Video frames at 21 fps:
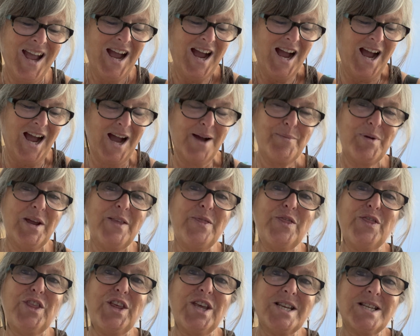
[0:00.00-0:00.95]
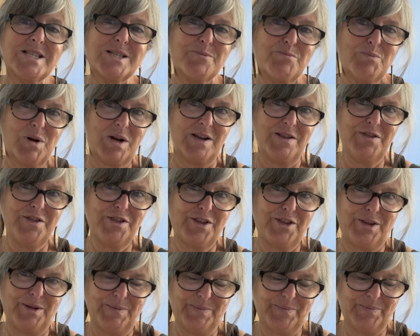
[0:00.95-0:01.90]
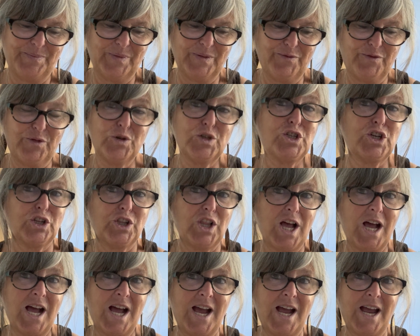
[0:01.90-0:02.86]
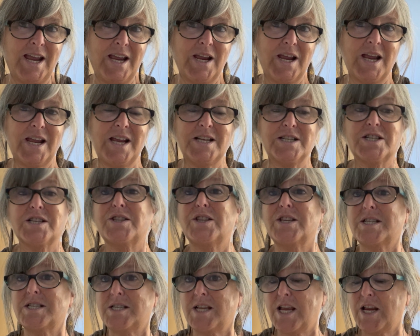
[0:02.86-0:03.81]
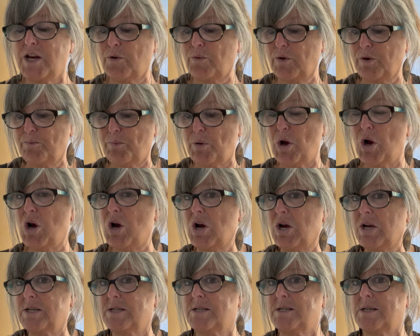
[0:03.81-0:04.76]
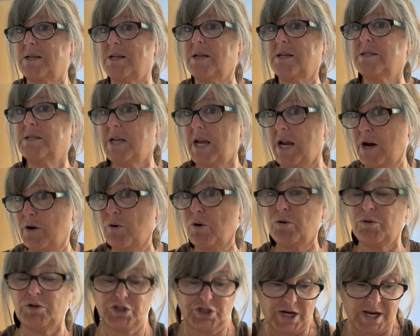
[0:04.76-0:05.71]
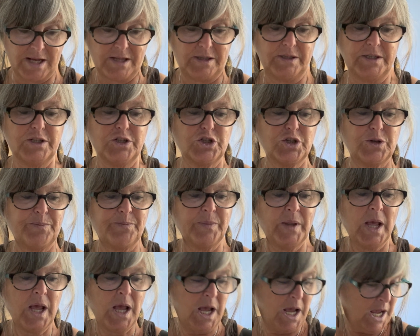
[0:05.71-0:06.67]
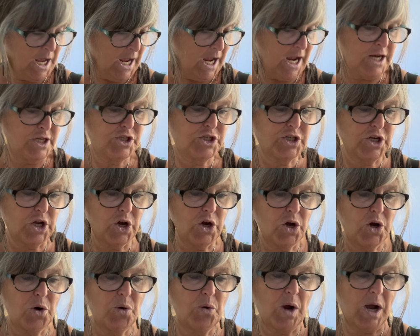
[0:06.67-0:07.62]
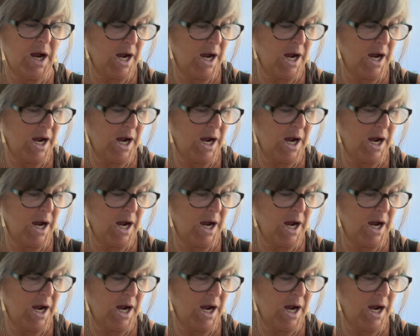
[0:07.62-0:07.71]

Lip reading: And this month, for July, it's the Sacred Paws Tarot Challenge. And so